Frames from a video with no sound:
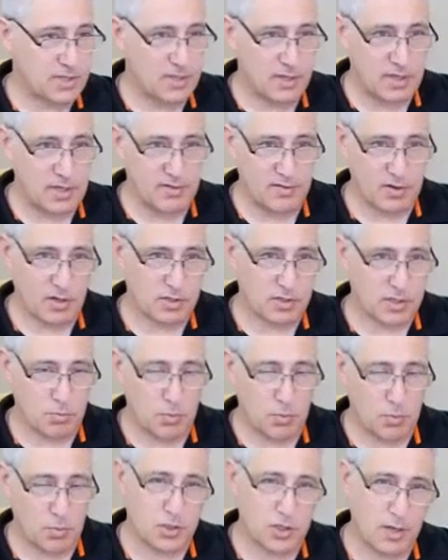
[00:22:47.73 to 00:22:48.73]
Even on
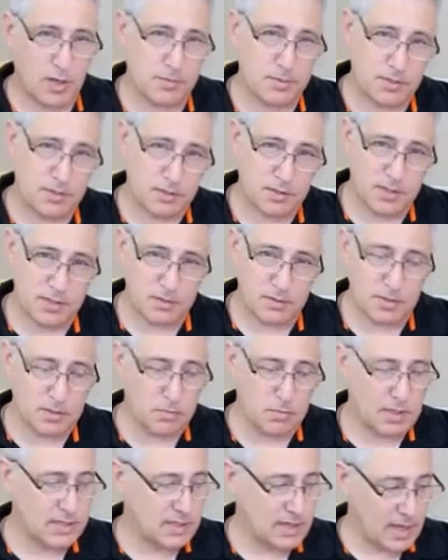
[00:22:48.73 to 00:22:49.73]
small jobs, there seems
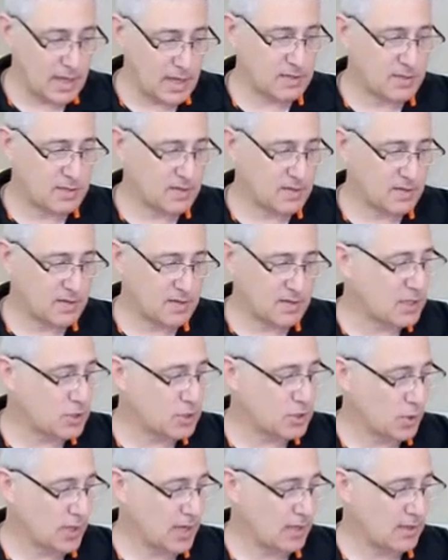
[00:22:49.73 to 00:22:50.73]
to be days of
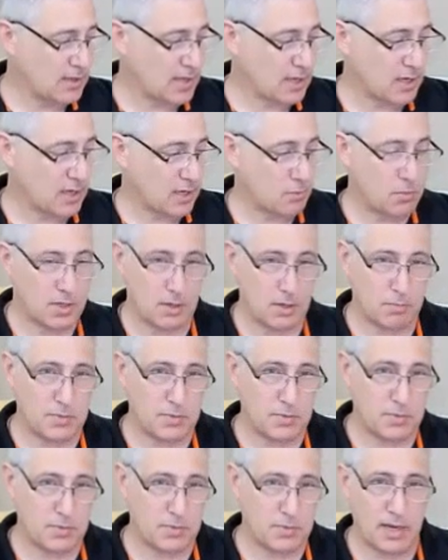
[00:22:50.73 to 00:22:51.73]
schedule gain that can be
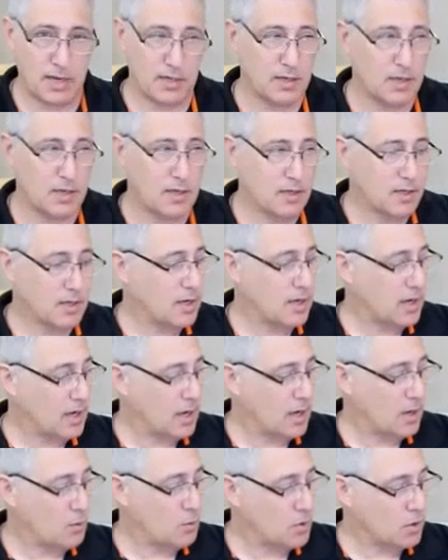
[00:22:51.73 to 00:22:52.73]
obtained.
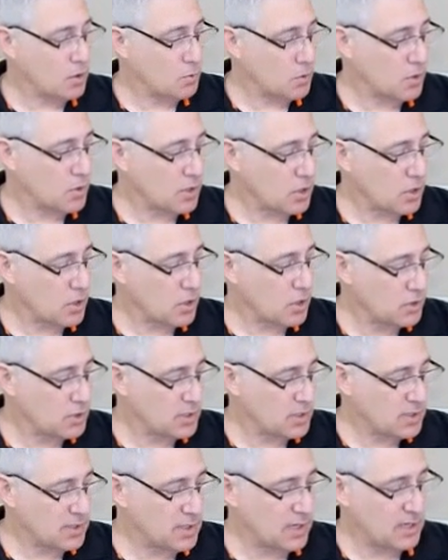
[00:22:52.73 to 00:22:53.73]
We
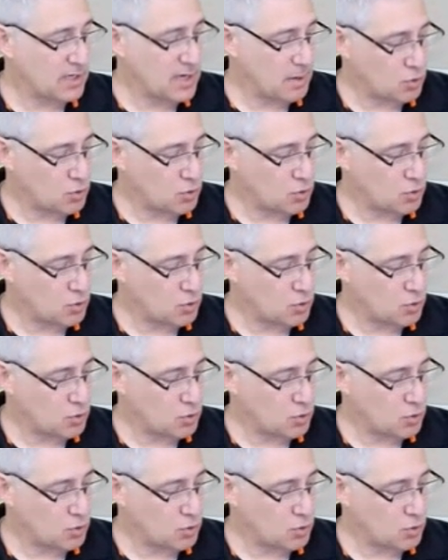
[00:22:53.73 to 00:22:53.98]
just did a